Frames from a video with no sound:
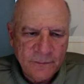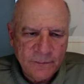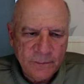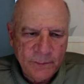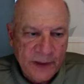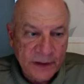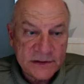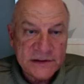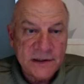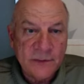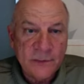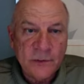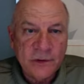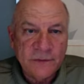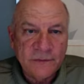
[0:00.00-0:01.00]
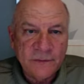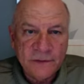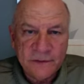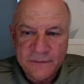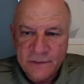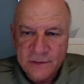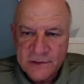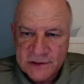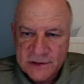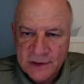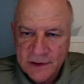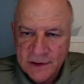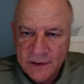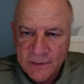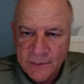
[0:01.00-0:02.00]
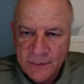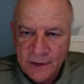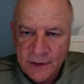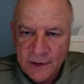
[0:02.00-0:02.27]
met someone for the first time,